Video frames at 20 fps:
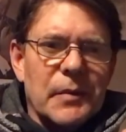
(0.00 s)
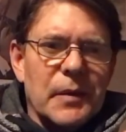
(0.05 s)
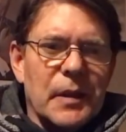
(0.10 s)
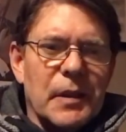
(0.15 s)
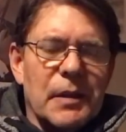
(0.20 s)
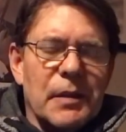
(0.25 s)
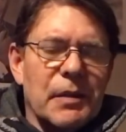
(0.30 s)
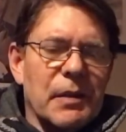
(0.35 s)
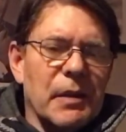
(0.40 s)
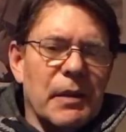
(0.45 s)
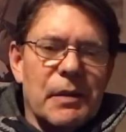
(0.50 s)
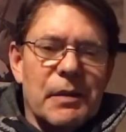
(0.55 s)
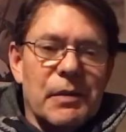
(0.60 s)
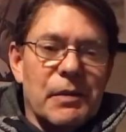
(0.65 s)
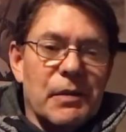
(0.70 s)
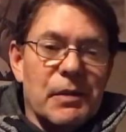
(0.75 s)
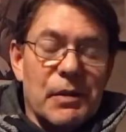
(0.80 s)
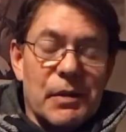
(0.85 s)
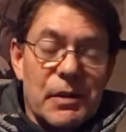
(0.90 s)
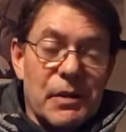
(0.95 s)
It's
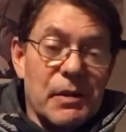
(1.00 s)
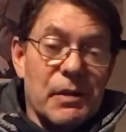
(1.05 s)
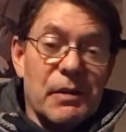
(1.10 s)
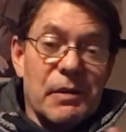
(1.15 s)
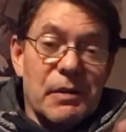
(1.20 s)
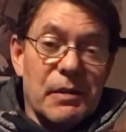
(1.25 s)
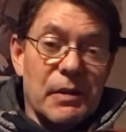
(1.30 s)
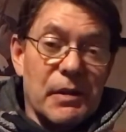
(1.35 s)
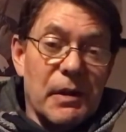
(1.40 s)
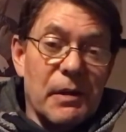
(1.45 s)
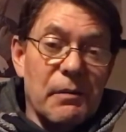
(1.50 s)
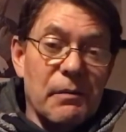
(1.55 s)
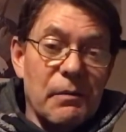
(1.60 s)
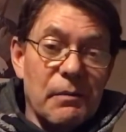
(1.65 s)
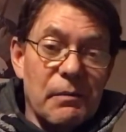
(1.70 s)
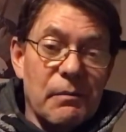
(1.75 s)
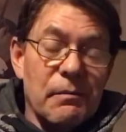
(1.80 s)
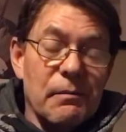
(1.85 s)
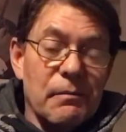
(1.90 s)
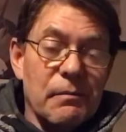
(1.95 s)
just
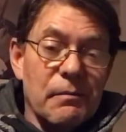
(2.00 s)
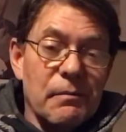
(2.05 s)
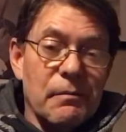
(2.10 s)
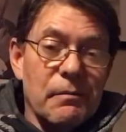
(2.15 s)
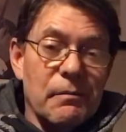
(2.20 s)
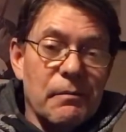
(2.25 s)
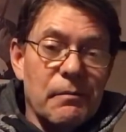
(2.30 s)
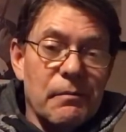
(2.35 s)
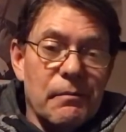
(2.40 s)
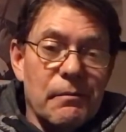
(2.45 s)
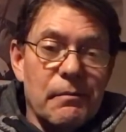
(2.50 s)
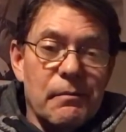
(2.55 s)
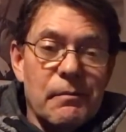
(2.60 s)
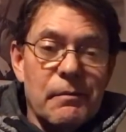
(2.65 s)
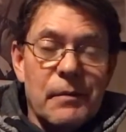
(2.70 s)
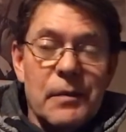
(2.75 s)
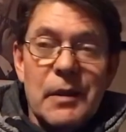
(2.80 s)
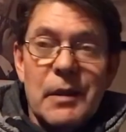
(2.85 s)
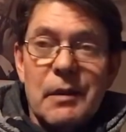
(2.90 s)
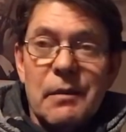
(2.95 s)
so,
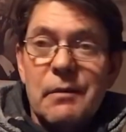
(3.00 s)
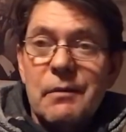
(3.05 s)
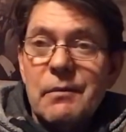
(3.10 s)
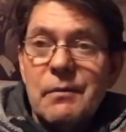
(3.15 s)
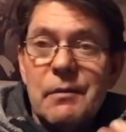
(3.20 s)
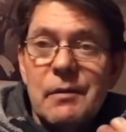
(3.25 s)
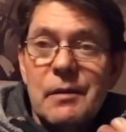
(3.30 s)
you know,